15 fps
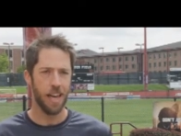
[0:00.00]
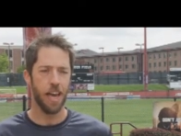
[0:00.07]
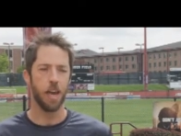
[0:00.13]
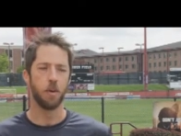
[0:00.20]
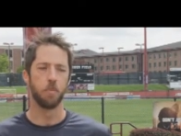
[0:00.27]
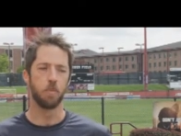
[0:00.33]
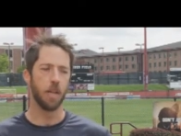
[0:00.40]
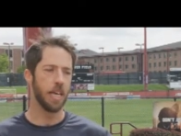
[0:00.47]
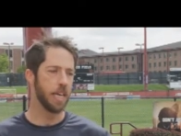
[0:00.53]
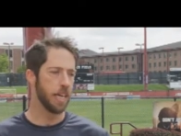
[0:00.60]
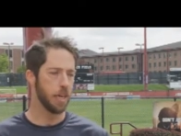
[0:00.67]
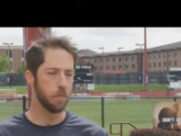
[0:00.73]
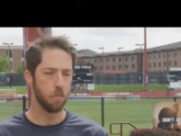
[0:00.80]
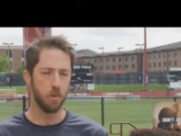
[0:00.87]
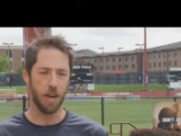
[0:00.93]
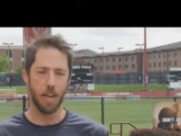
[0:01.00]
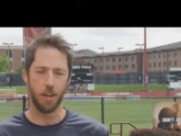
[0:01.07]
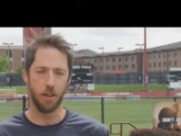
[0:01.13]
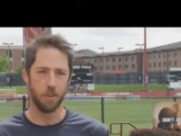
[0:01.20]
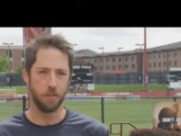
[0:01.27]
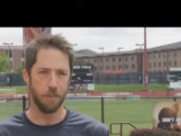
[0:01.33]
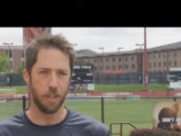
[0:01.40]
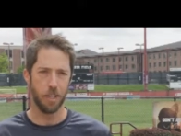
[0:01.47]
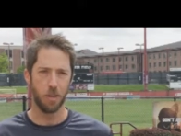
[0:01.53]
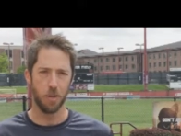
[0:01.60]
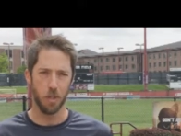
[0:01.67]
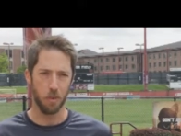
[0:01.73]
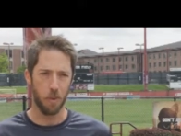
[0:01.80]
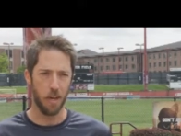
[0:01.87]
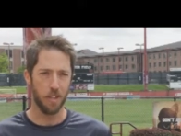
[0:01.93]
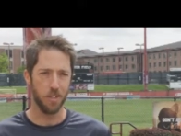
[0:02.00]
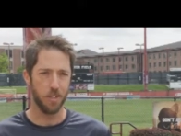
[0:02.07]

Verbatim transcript: and played in a brand new venue as well.